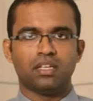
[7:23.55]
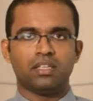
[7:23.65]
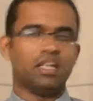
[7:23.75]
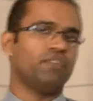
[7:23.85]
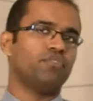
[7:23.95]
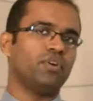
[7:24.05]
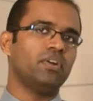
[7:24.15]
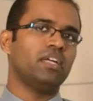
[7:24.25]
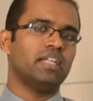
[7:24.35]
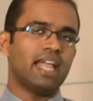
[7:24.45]

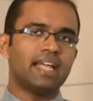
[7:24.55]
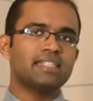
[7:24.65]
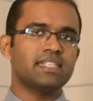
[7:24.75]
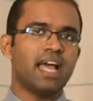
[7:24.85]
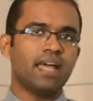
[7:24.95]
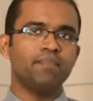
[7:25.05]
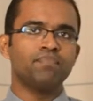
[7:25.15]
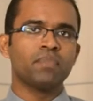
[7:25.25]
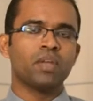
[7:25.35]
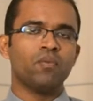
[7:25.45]
Therefore, next
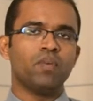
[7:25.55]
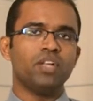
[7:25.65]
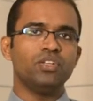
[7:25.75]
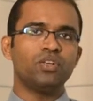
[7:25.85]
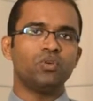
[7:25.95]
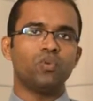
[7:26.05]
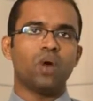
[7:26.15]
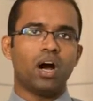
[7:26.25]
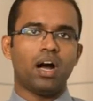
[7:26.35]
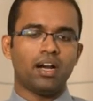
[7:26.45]
time when you
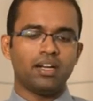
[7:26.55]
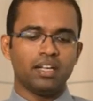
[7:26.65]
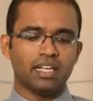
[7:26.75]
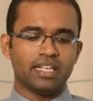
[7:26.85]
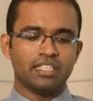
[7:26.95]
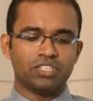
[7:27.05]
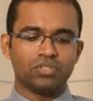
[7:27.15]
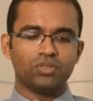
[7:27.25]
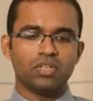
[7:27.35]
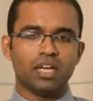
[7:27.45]
are
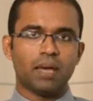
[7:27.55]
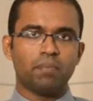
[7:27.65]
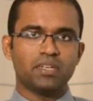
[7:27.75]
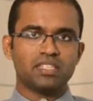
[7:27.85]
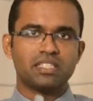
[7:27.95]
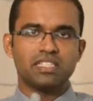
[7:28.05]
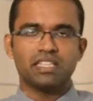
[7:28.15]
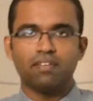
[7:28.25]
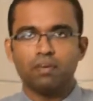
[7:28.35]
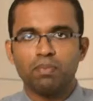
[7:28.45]
into a business
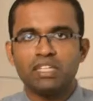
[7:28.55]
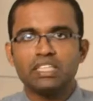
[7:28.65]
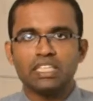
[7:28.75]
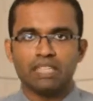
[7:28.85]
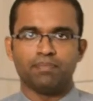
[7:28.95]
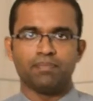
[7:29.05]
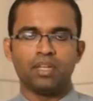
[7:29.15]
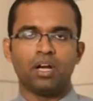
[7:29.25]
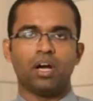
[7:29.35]
development team,